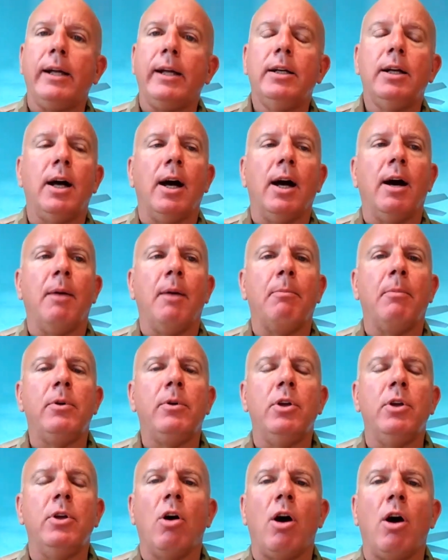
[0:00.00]

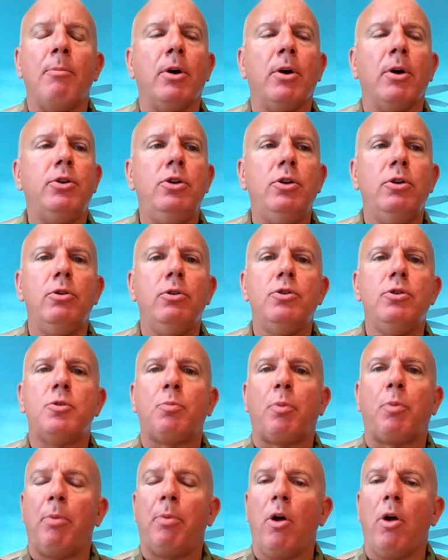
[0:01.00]
I'm a huge
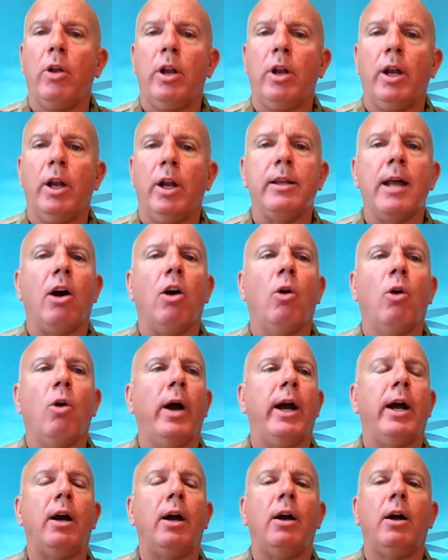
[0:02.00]
proponent of
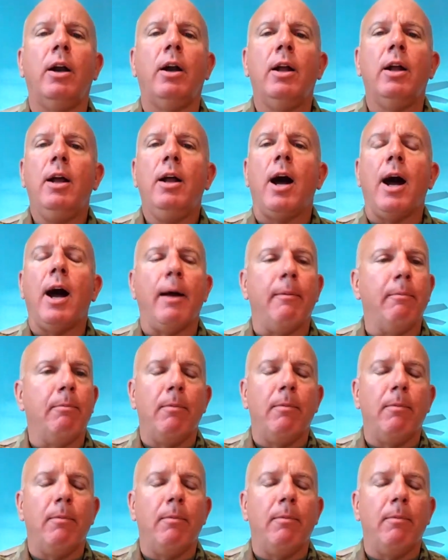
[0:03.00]
Delaware. I'm